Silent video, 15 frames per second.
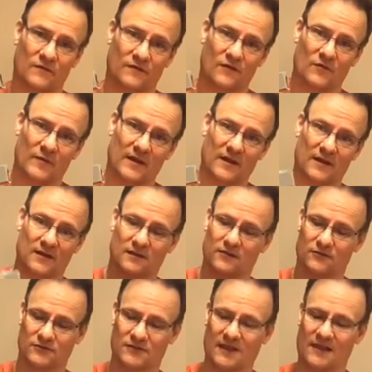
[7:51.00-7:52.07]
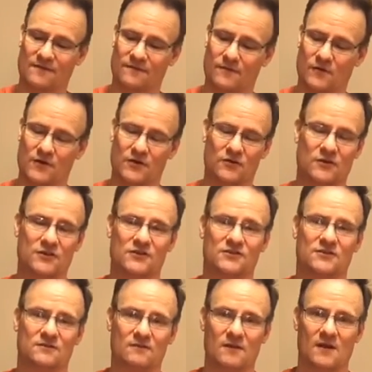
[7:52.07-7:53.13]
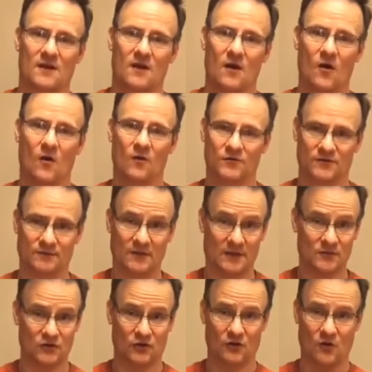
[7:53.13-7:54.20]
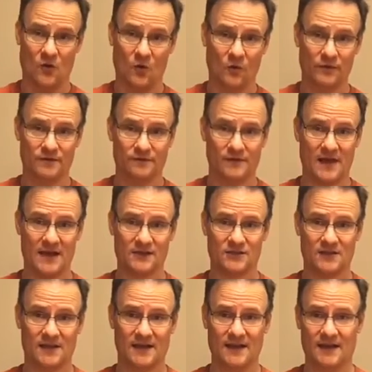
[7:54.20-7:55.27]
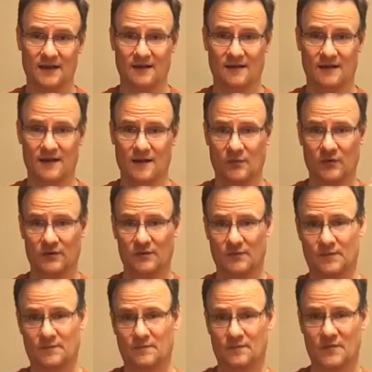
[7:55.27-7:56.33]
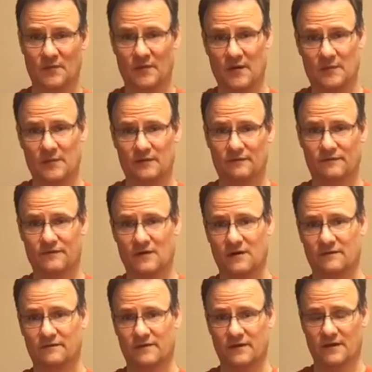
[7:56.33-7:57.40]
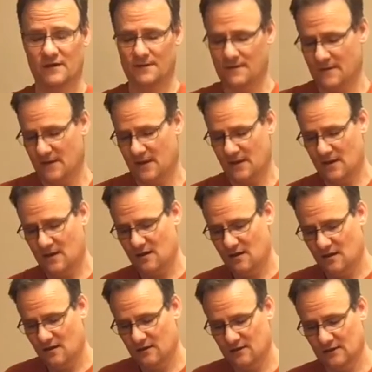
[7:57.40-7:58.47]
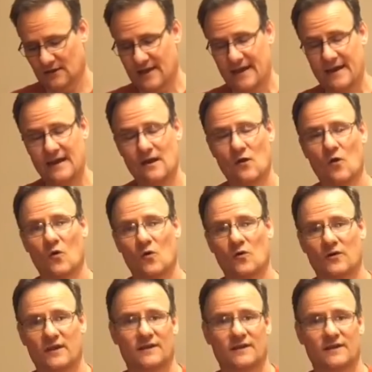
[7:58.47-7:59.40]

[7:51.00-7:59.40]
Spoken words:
make a little stand for it, you could just, sometimes you can hold the flashlight and put the puppet in front of the light, or get